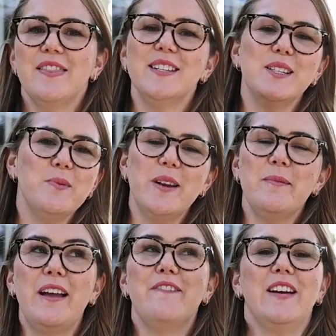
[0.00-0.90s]
This is one of
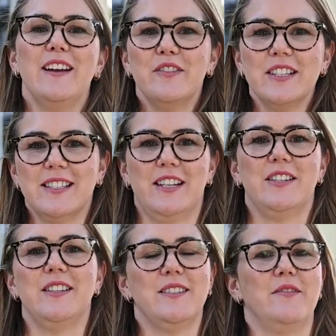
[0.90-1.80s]
my favourite
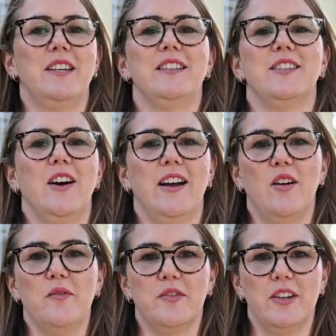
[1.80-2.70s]
sessions of the entire
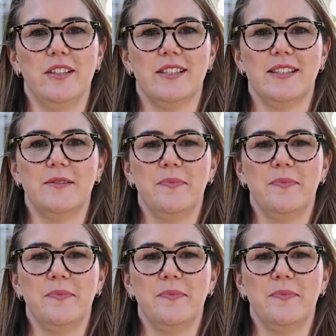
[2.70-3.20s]
conference.